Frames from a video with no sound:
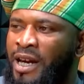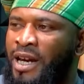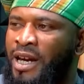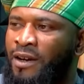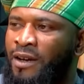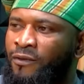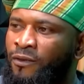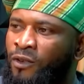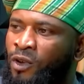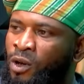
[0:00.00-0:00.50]

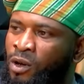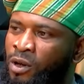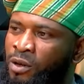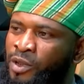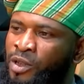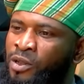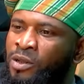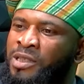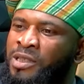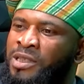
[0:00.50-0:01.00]
bare floor
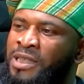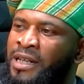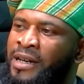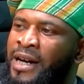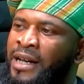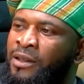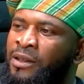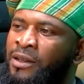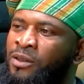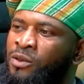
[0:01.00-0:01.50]
because
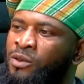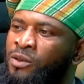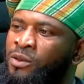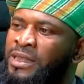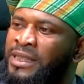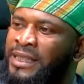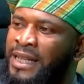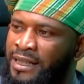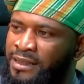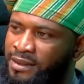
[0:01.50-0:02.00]
there are no
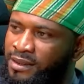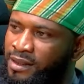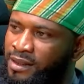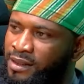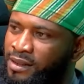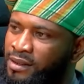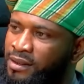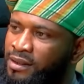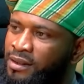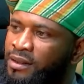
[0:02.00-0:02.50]
desks